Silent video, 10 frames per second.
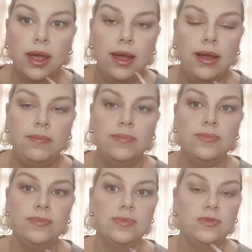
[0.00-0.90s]

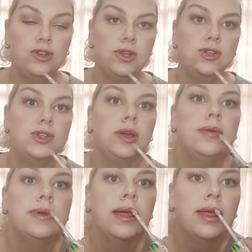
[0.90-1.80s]
for
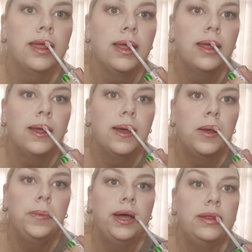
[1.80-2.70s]
YouTube
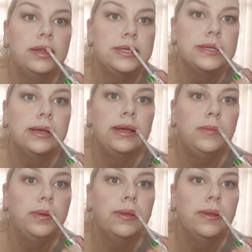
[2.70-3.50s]
about this lip